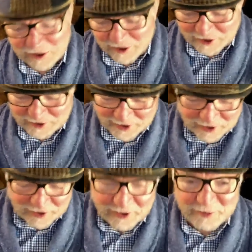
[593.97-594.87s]
cloth?
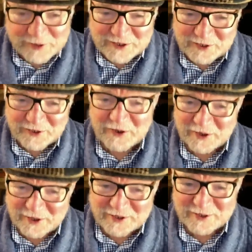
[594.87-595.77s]
Let me show you.
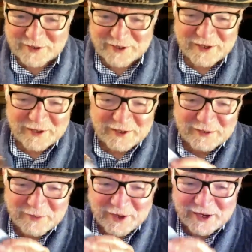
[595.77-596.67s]
This is
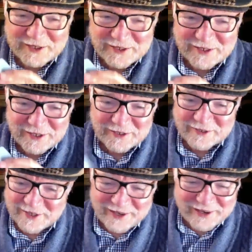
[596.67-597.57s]
my
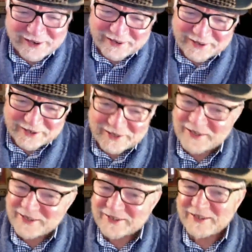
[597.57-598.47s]
skills. Aha, There
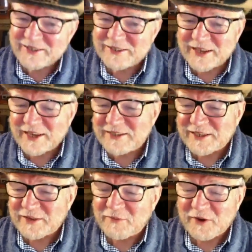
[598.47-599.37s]
is. it's it's
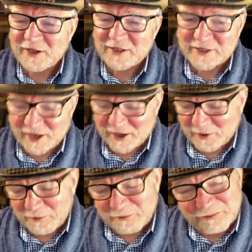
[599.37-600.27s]
nicely finished now.